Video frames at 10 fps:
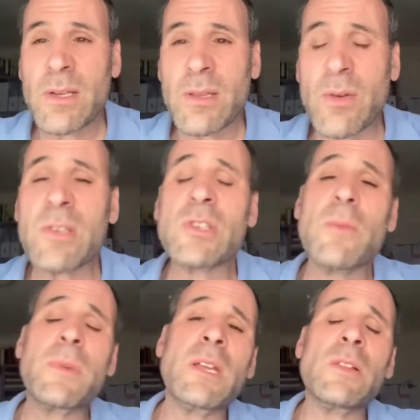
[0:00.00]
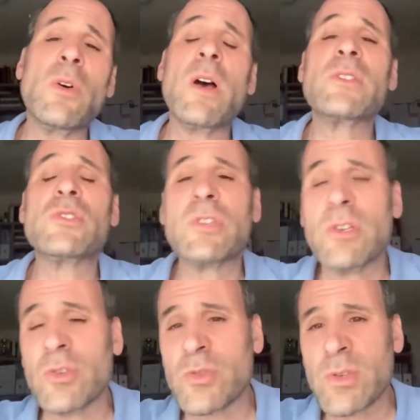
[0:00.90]
There are so many lost
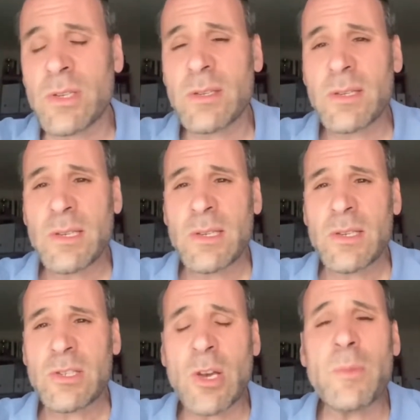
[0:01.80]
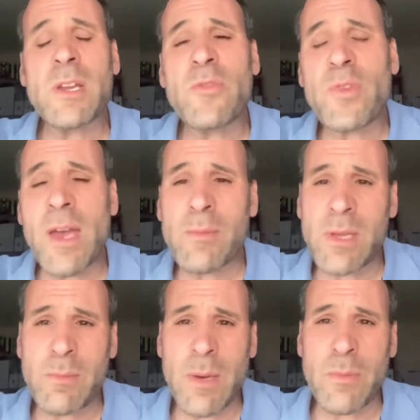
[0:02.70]
children, so many
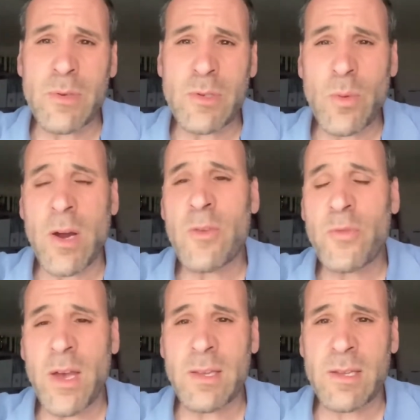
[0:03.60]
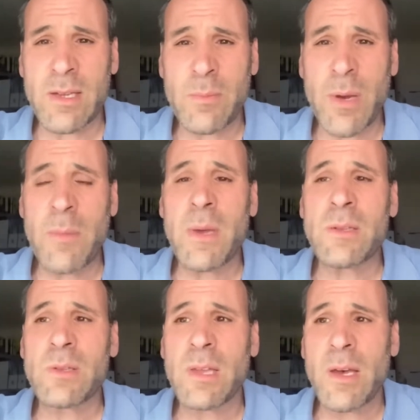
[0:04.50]
family members who are affected by
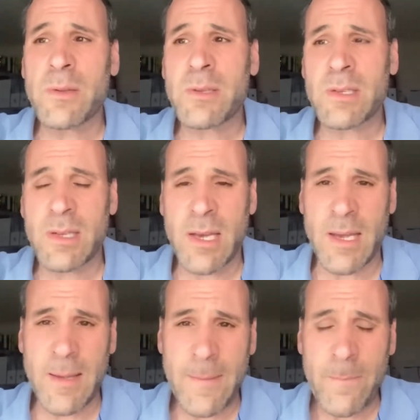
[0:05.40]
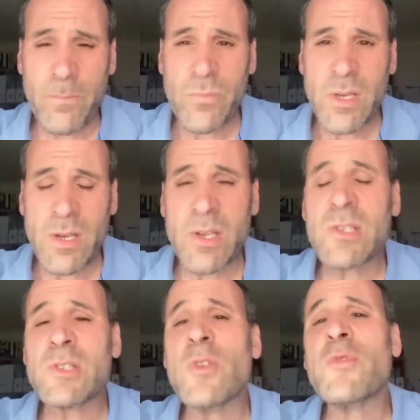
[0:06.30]
mental health today. It is
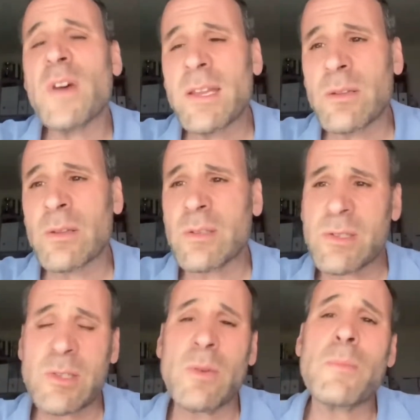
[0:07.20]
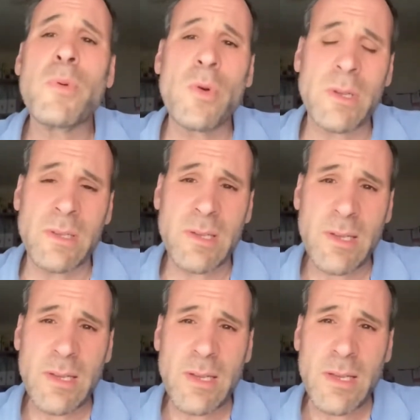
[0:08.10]
so vital, so important
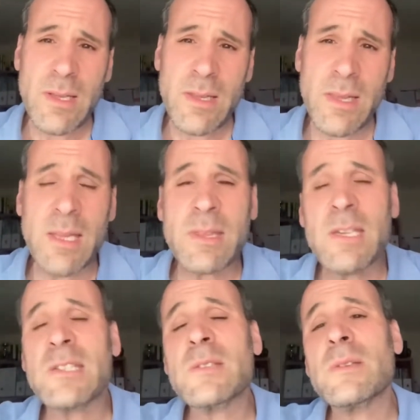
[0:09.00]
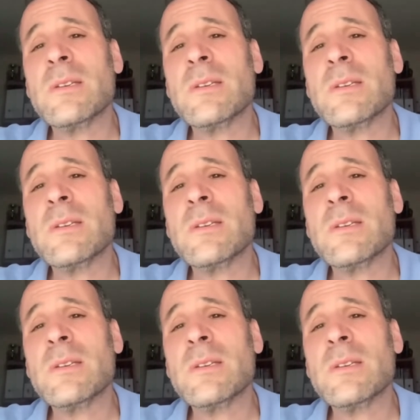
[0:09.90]
that this